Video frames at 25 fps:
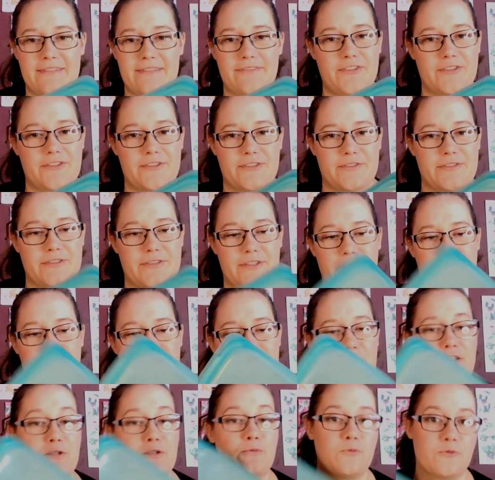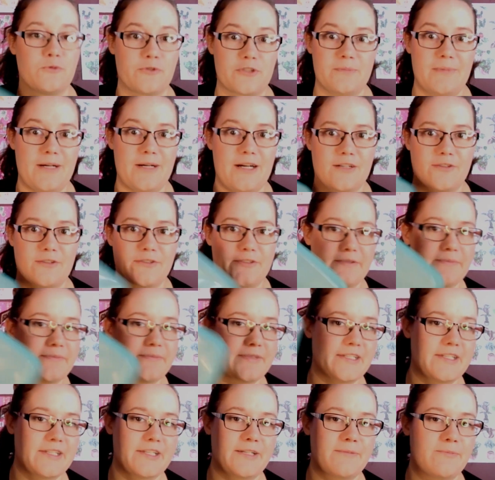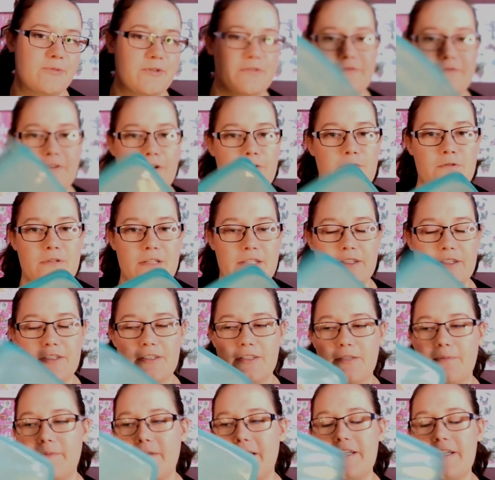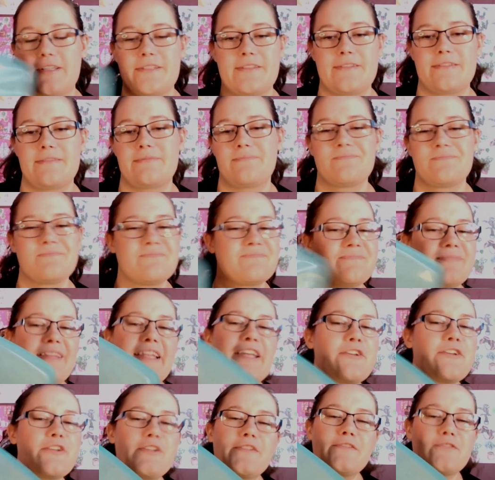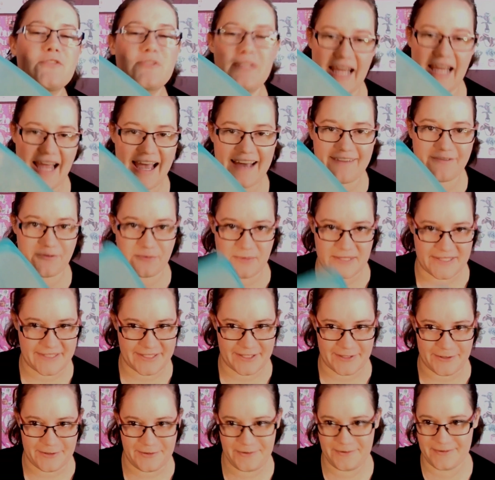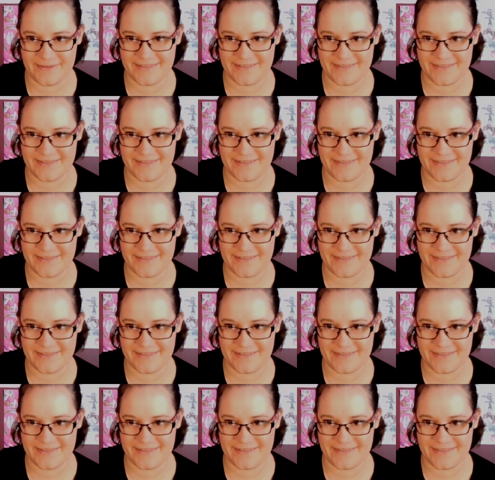You know, you go into like a water park or something, you can put your phone in them. They're useful to have with you.